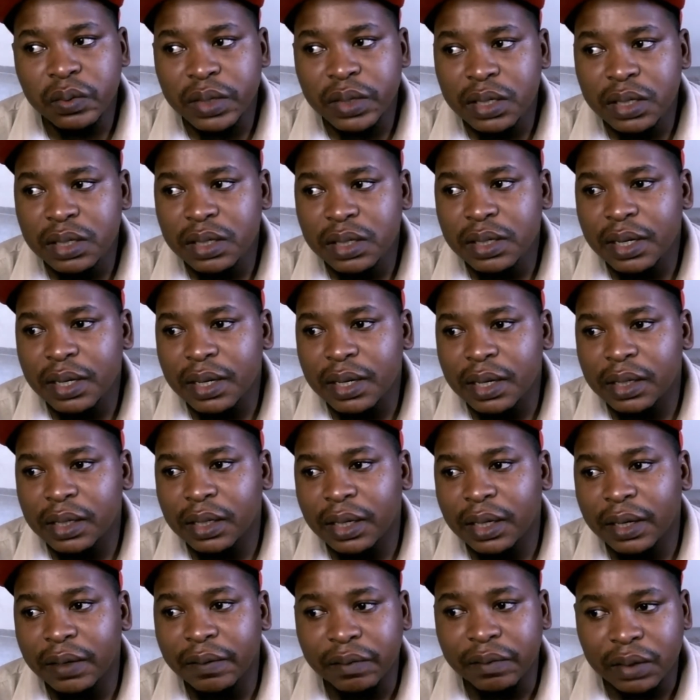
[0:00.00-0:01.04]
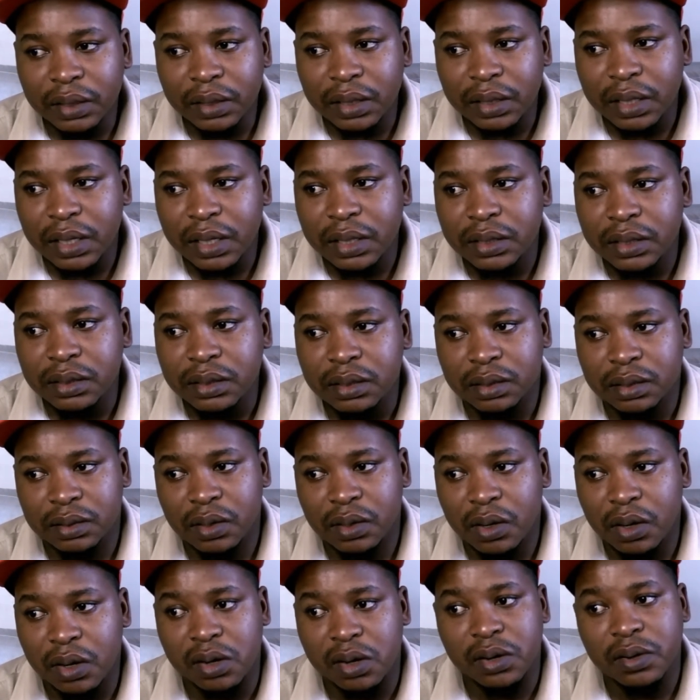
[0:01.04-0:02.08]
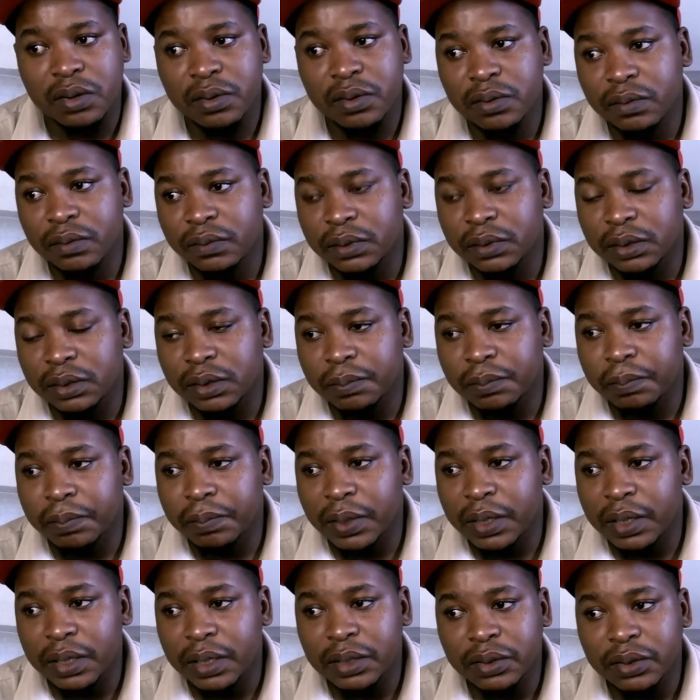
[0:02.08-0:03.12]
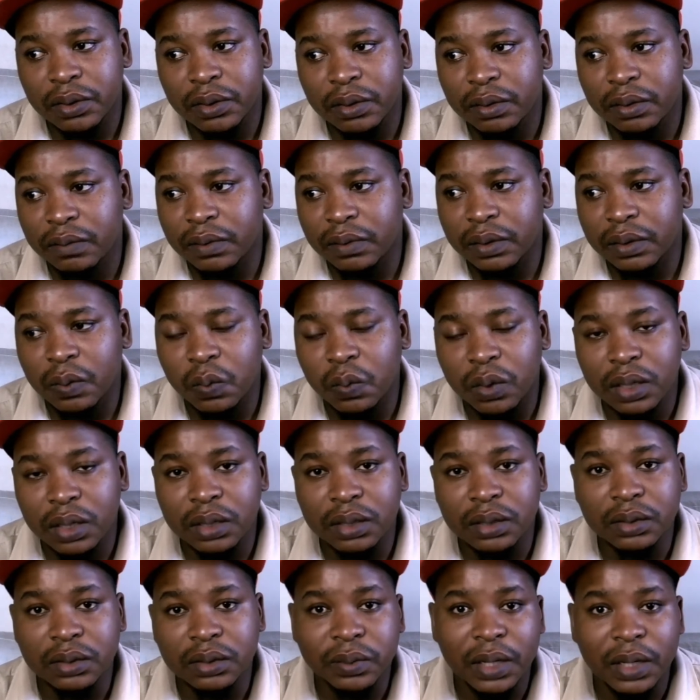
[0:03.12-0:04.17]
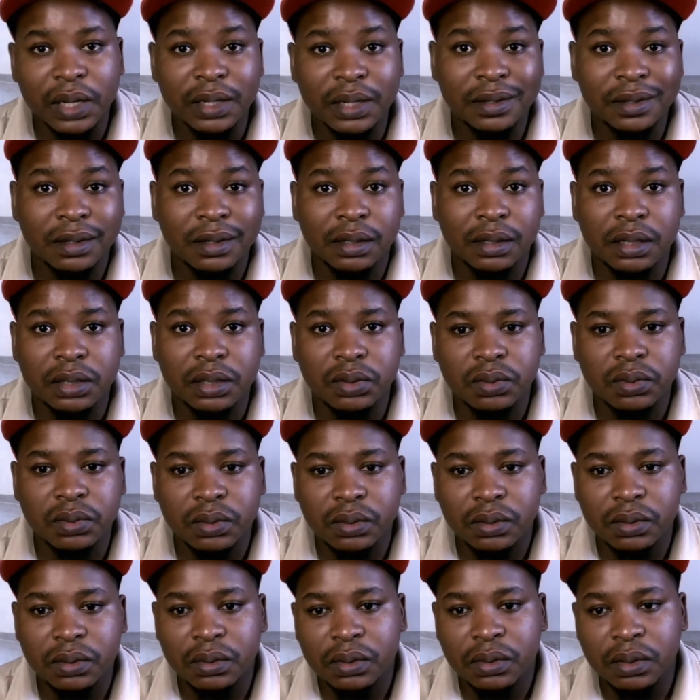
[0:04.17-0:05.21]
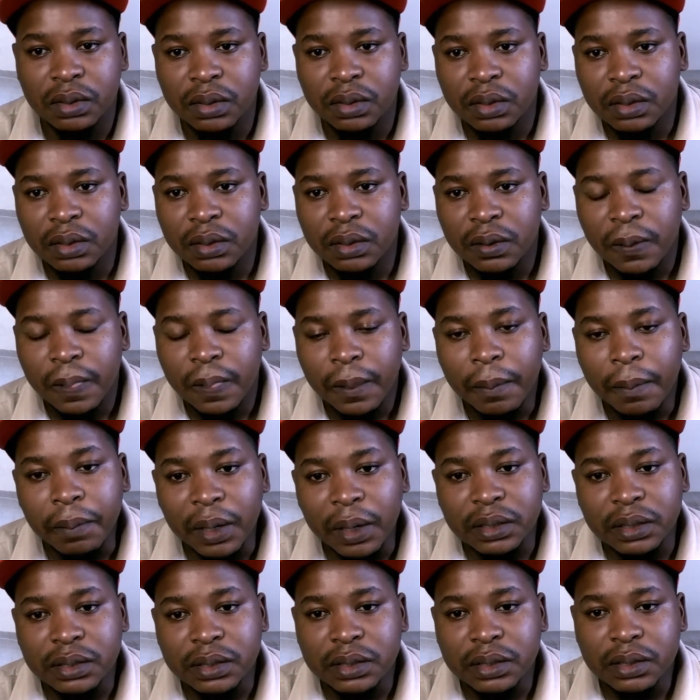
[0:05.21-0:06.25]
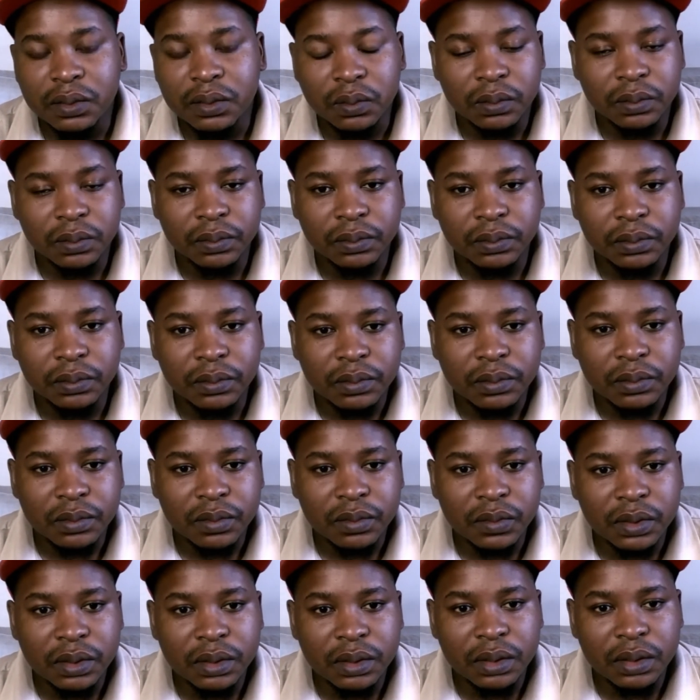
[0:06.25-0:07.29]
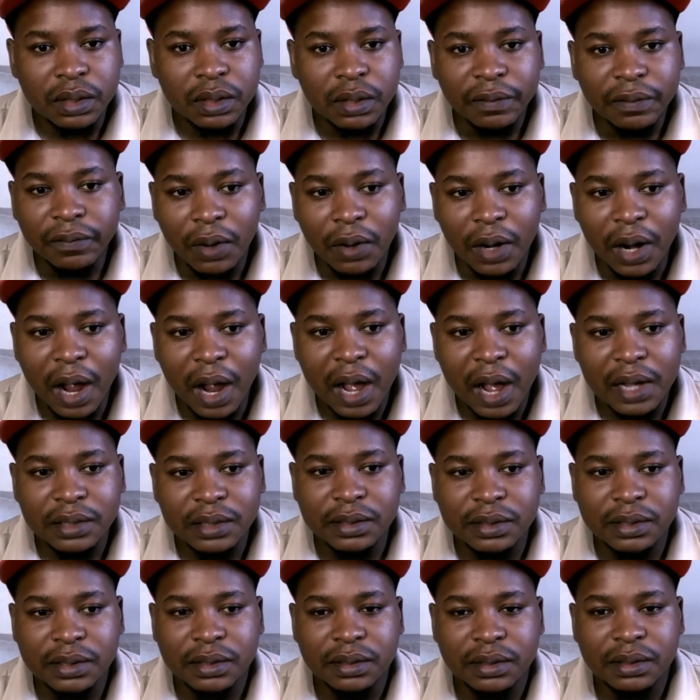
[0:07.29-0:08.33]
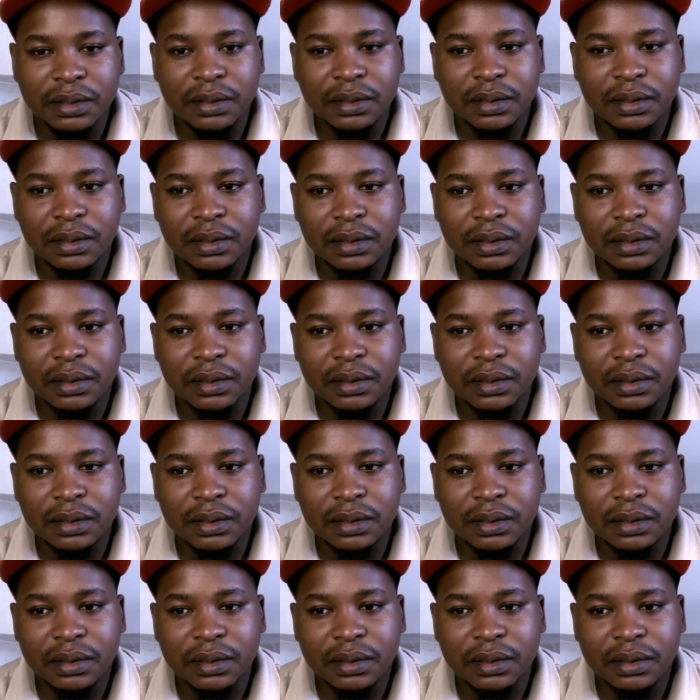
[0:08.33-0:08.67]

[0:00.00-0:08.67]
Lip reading: We Africans all over the place, all over the world, we are in a race war. But for us,